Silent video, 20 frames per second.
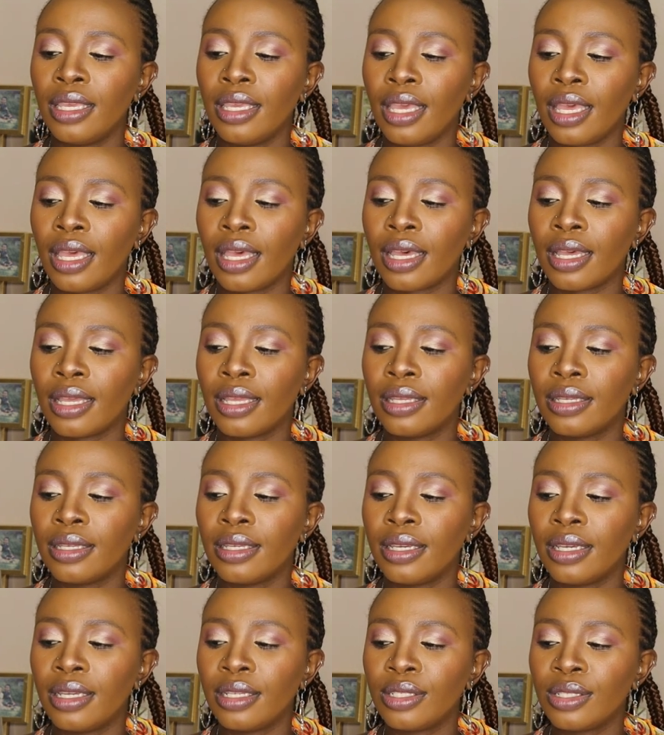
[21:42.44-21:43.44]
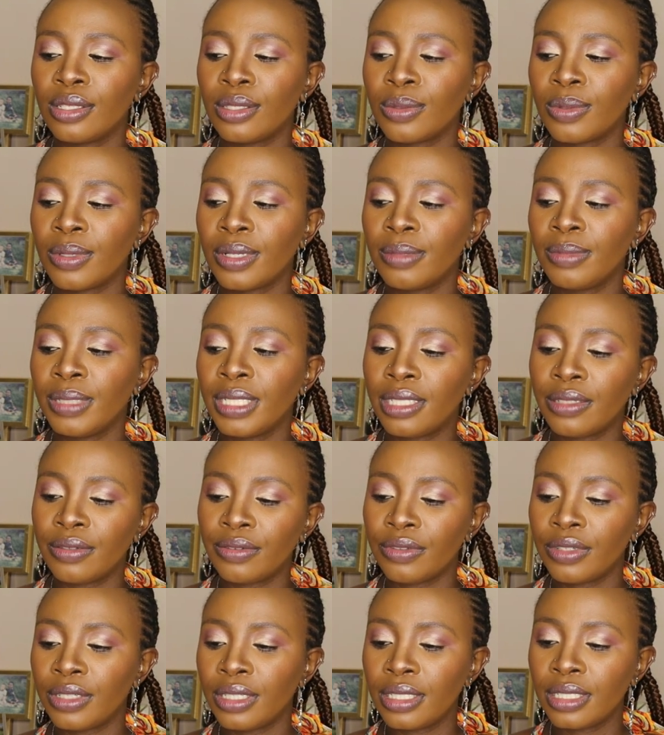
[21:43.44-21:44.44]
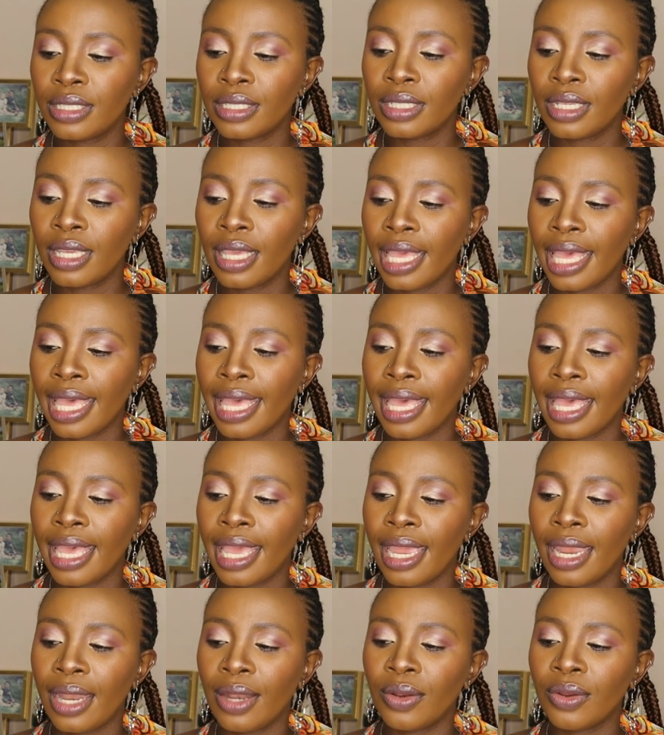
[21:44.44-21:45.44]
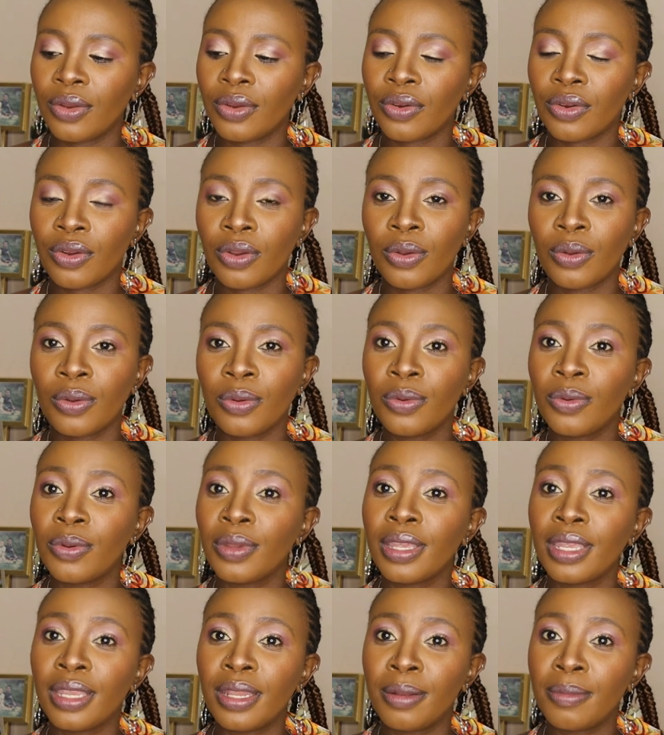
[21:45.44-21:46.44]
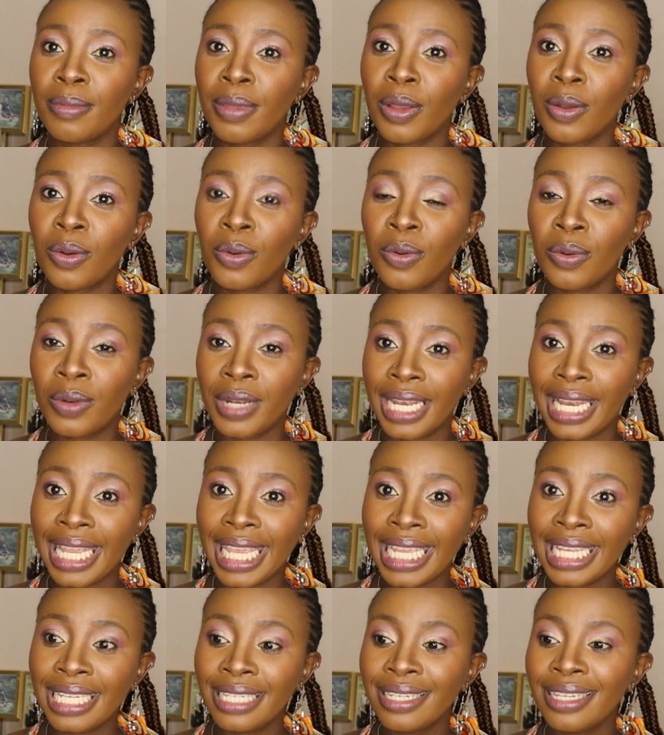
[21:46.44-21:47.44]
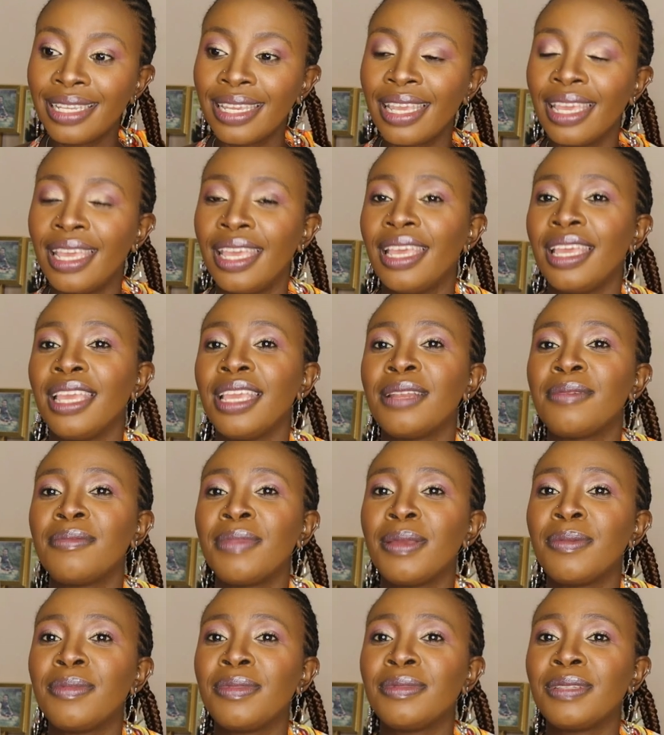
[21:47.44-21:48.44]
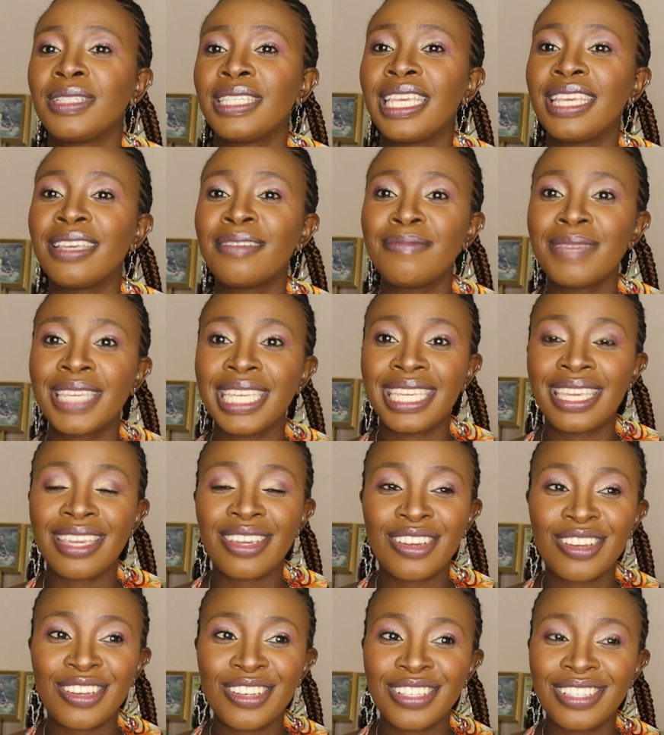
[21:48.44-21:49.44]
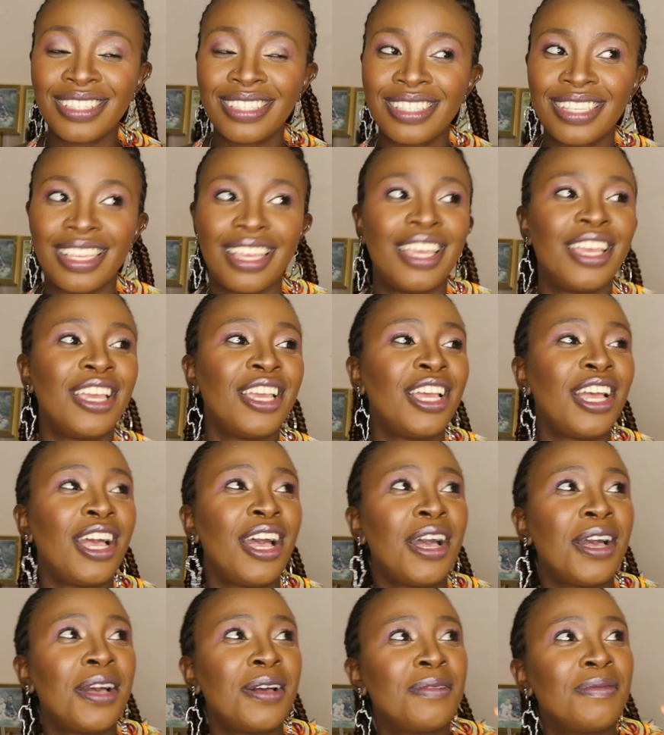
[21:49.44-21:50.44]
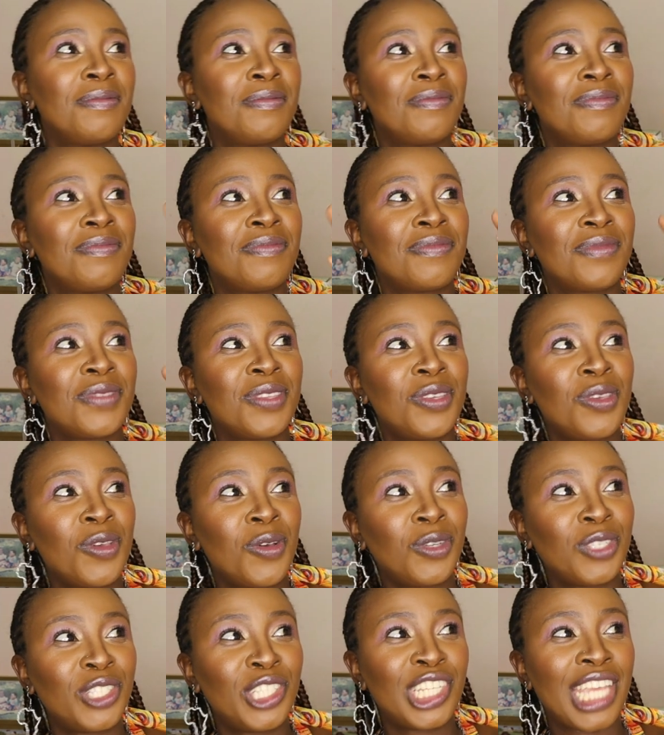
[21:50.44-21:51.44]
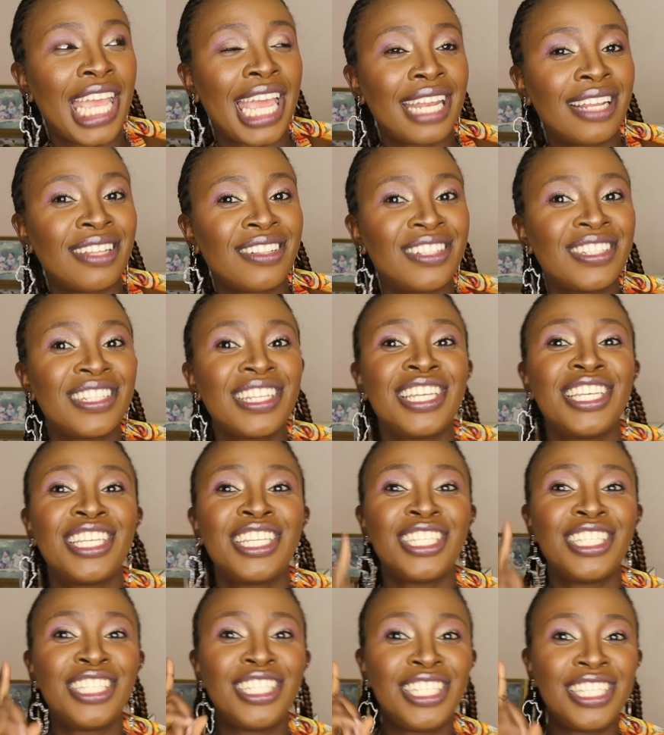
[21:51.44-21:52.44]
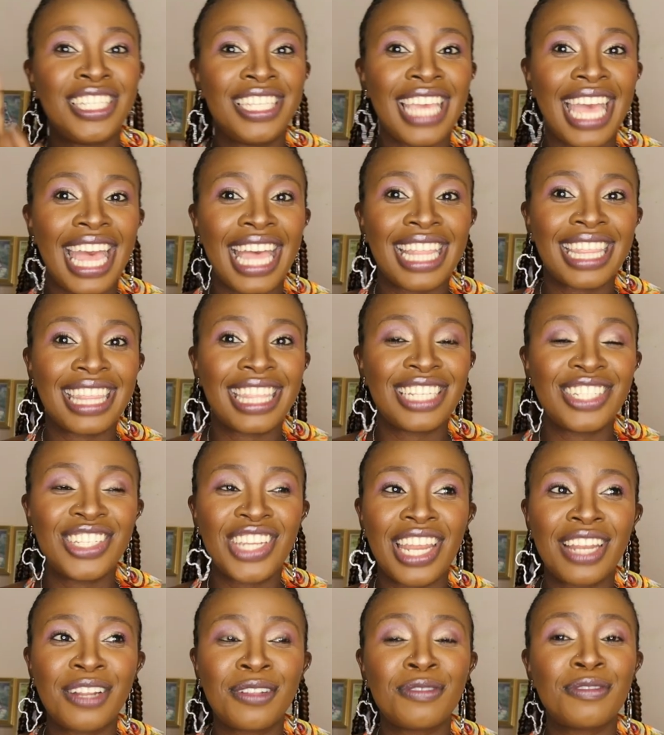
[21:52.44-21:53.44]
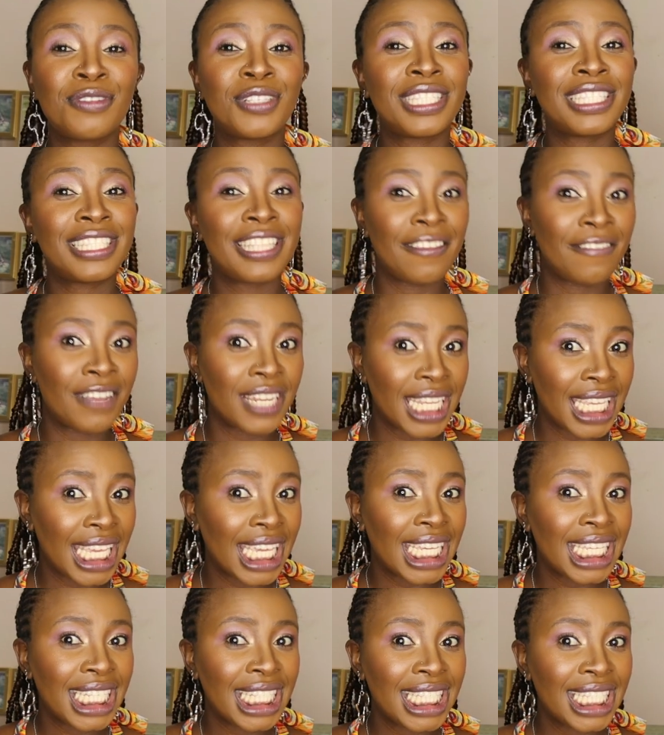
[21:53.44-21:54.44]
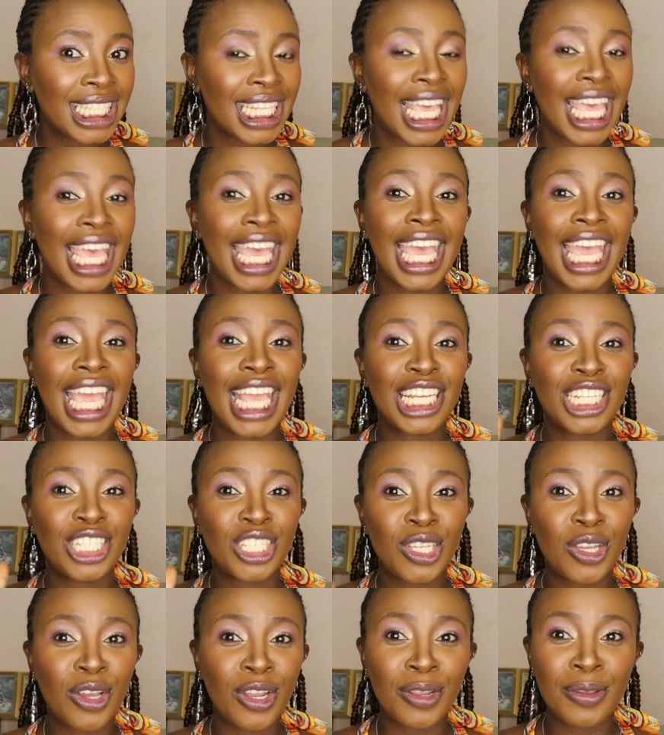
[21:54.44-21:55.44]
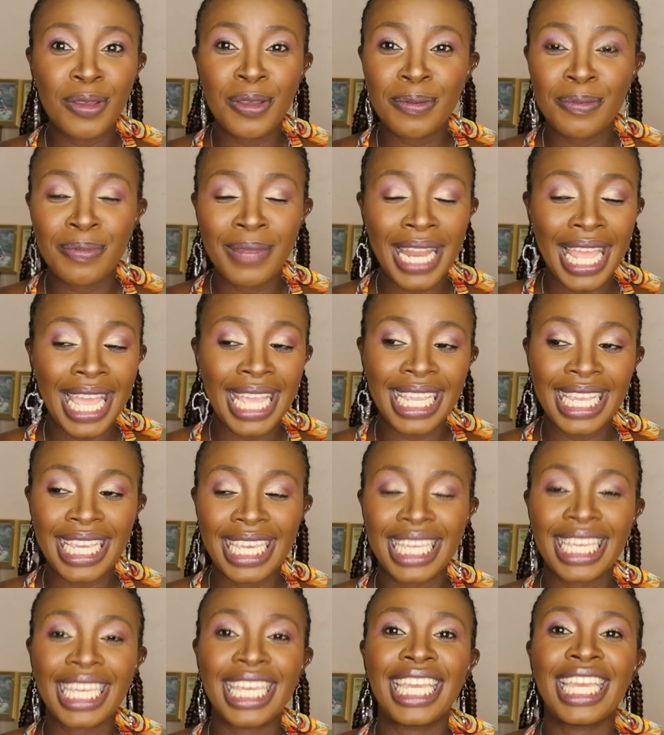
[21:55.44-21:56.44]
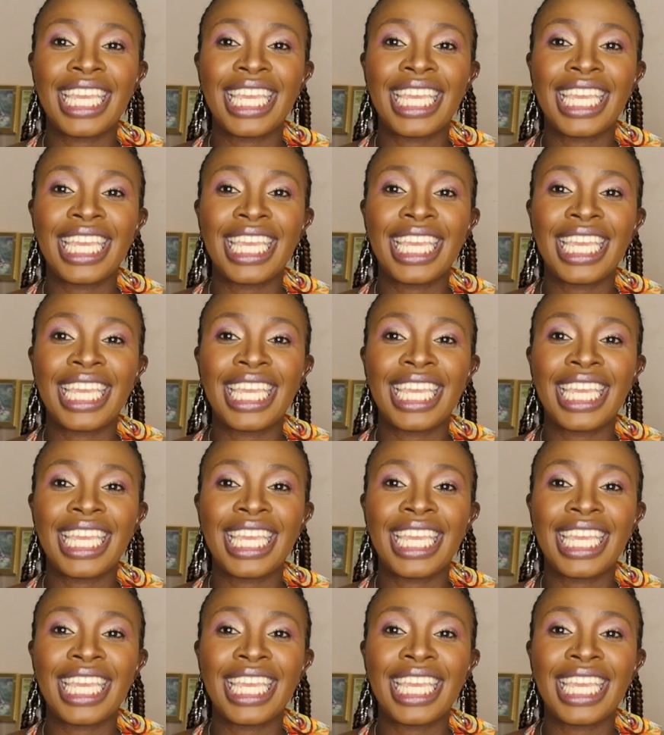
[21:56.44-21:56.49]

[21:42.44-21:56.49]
yeah, I just want to be different and grow in my own lane. It may take me years. Yours channel, she had the channel for 7 years and she got her plank